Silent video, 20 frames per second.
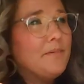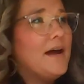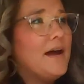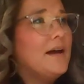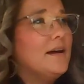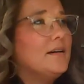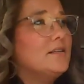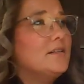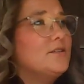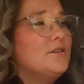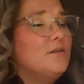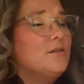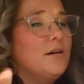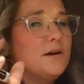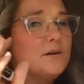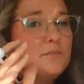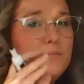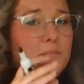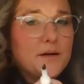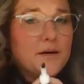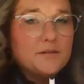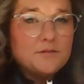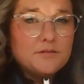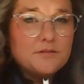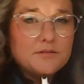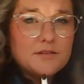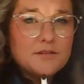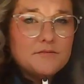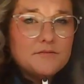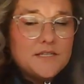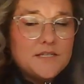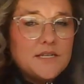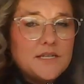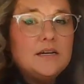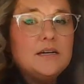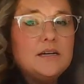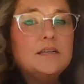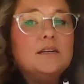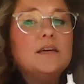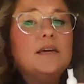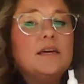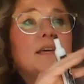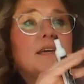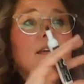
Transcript: back to our bundles of 10